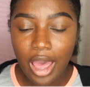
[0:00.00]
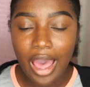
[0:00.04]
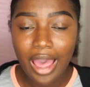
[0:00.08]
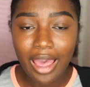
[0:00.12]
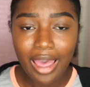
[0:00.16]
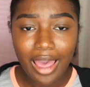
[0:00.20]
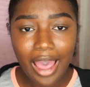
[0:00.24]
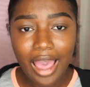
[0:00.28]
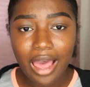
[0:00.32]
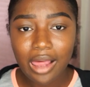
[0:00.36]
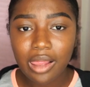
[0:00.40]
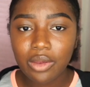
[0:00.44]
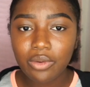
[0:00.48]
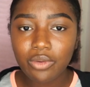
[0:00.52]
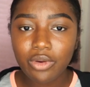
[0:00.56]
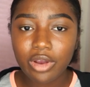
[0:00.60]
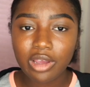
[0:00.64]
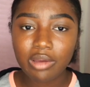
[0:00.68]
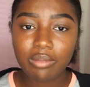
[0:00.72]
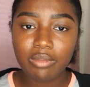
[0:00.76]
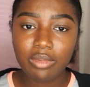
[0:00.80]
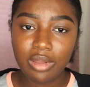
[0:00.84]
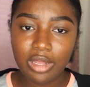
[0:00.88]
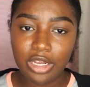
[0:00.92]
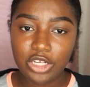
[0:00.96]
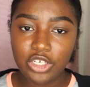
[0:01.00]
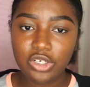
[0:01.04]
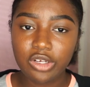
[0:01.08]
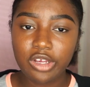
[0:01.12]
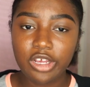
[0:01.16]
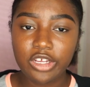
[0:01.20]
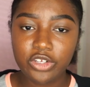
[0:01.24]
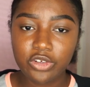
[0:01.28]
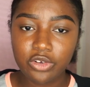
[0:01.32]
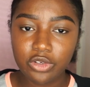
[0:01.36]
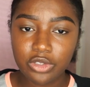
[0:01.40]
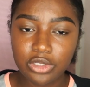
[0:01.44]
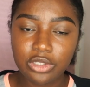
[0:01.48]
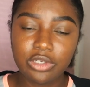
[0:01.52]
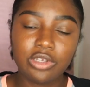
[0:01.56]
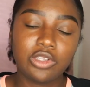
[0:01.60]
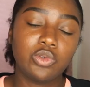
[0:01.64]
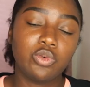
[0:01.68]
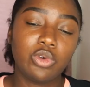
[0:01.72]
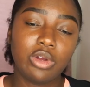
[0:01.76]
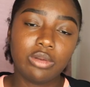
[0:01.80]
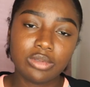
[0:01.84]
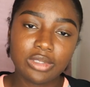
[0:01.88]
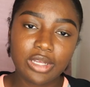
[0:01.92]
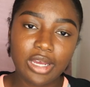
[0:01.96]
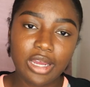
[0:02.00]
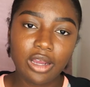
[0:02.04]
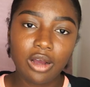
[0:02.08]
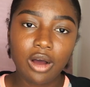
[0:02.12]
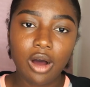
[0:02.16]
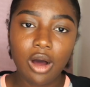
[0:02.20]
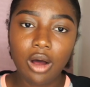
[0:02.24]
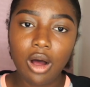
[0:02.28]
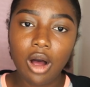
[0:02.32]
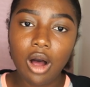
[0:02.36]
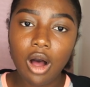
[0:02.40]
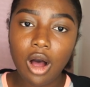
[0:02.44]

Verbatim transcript: I highly recommend that you guys go to this website called